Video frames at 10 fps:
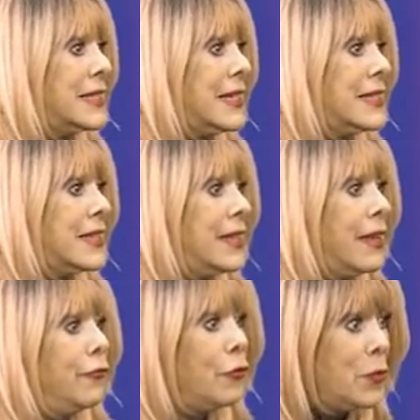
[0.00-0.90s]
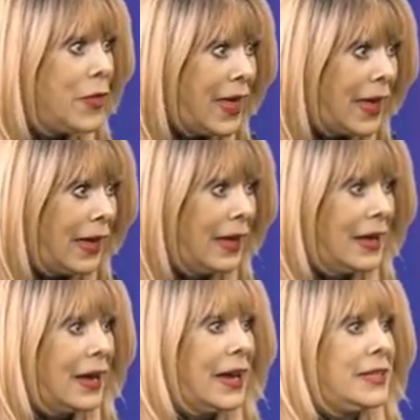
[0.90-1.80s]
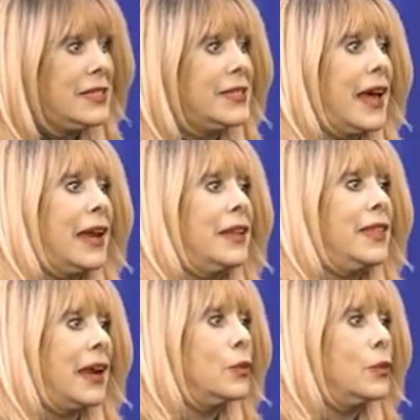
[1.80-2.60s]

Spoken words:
And then from there, I decided that it